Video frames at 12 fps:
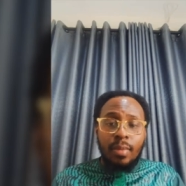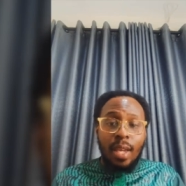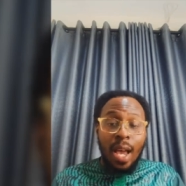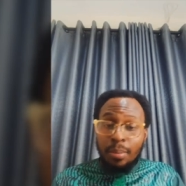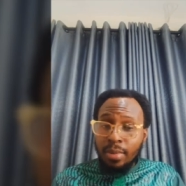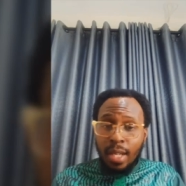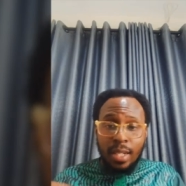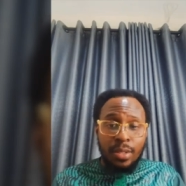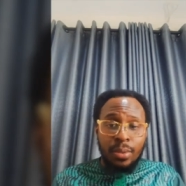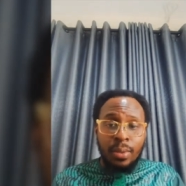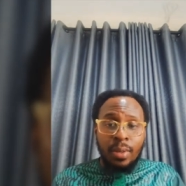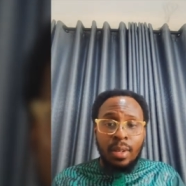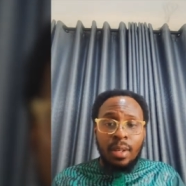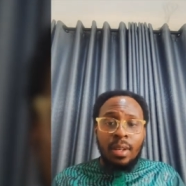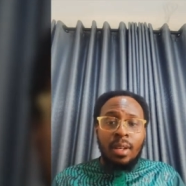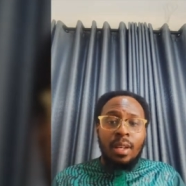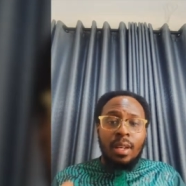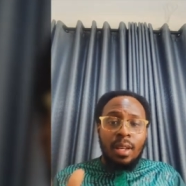I'm telling you.
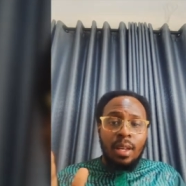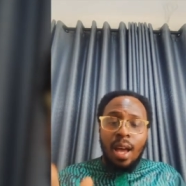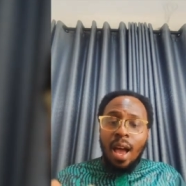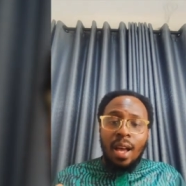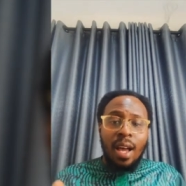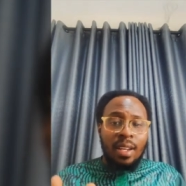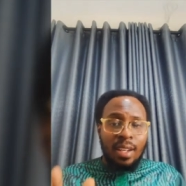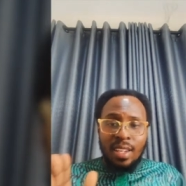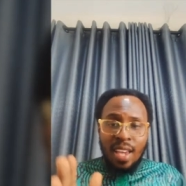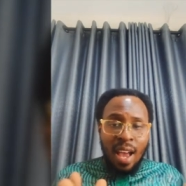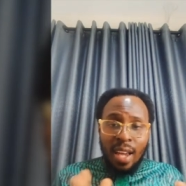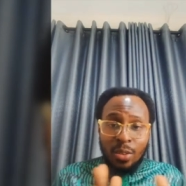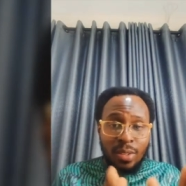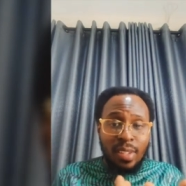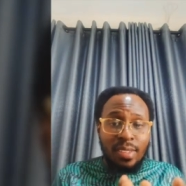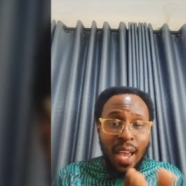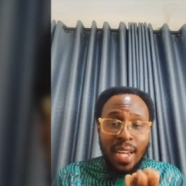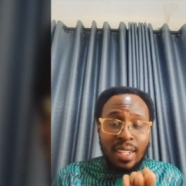I
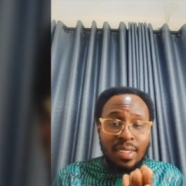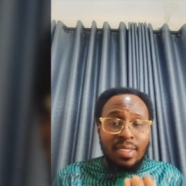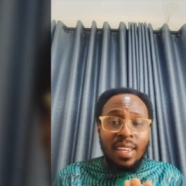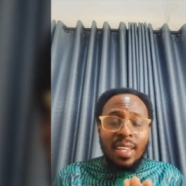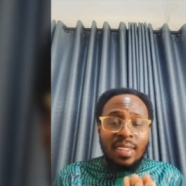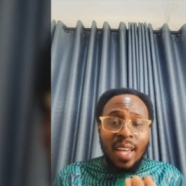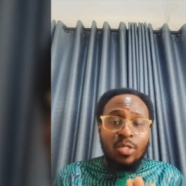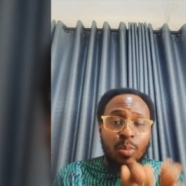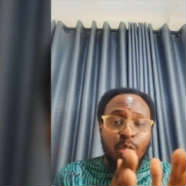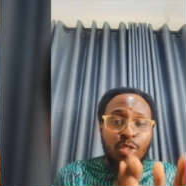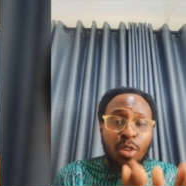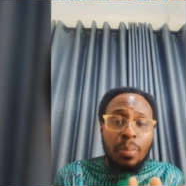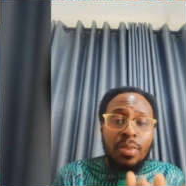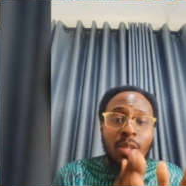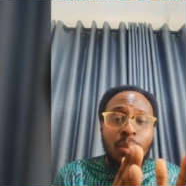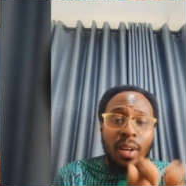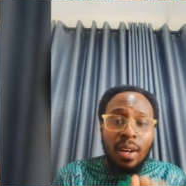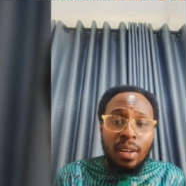noticed I didn't say it has to be something
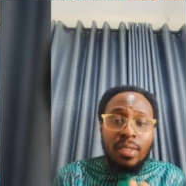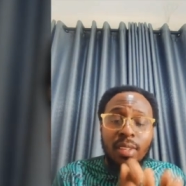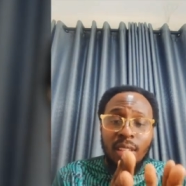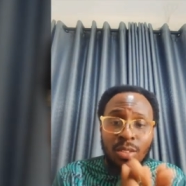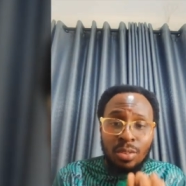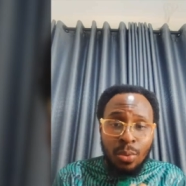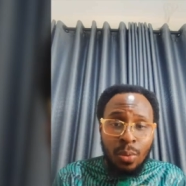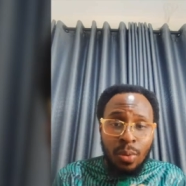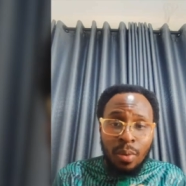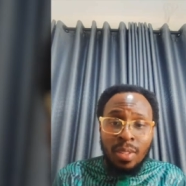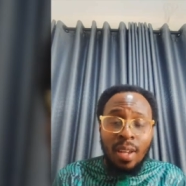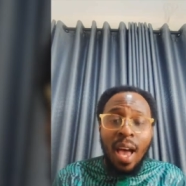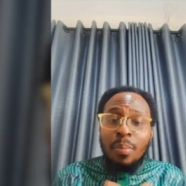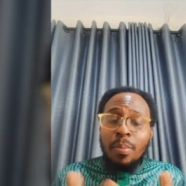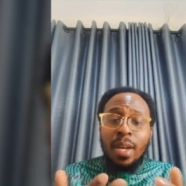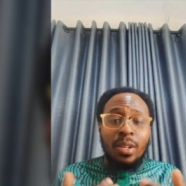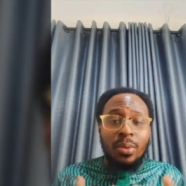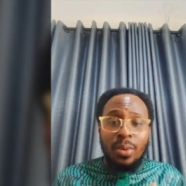you learned in school. I'm a
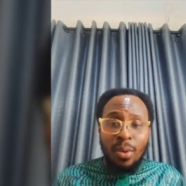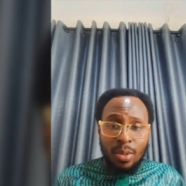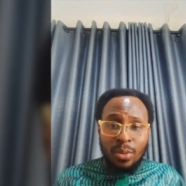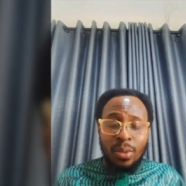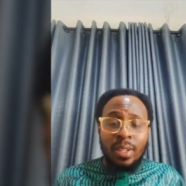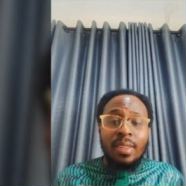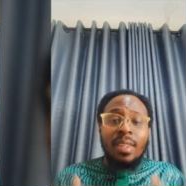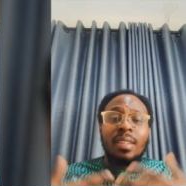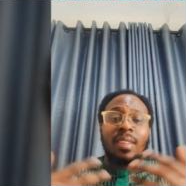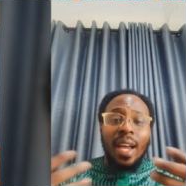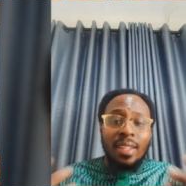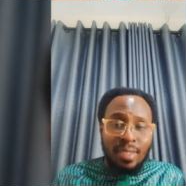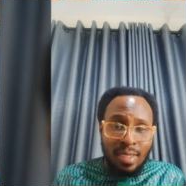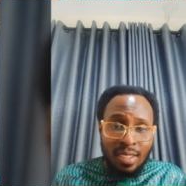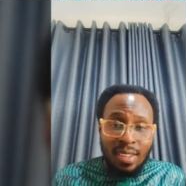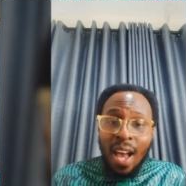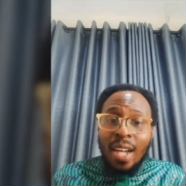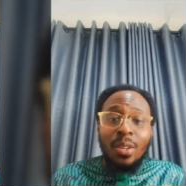medical doctor. The things I
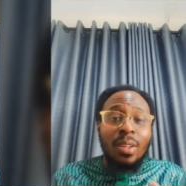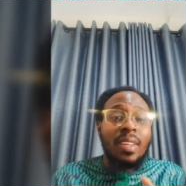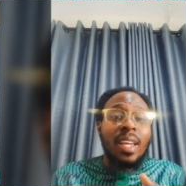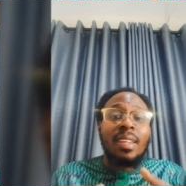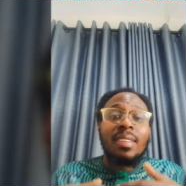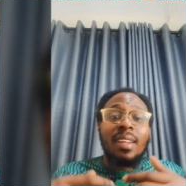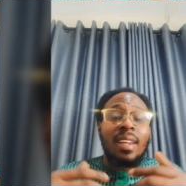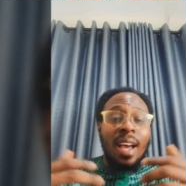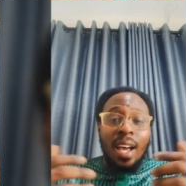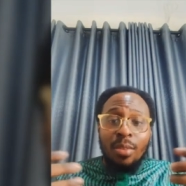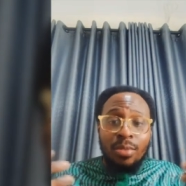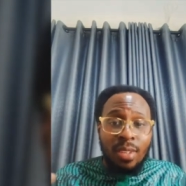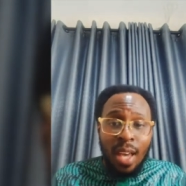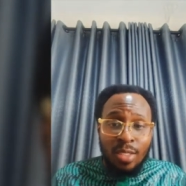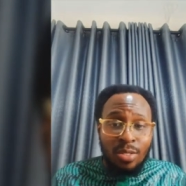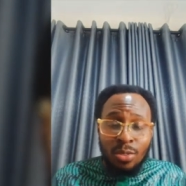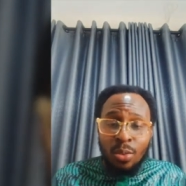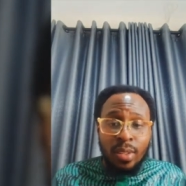teach are not anything that has
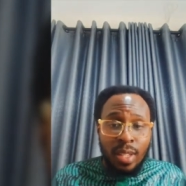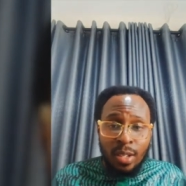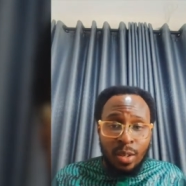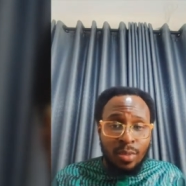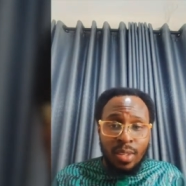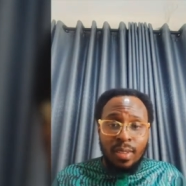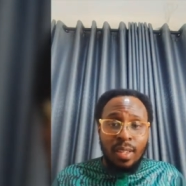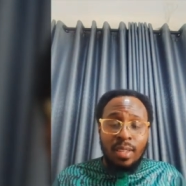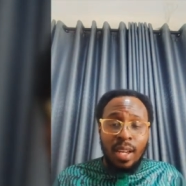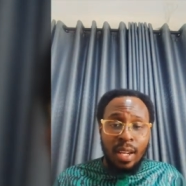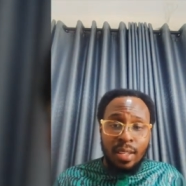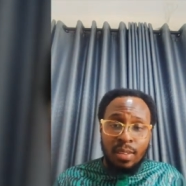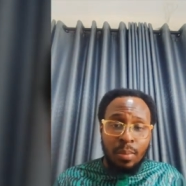to do with any of the things I learned in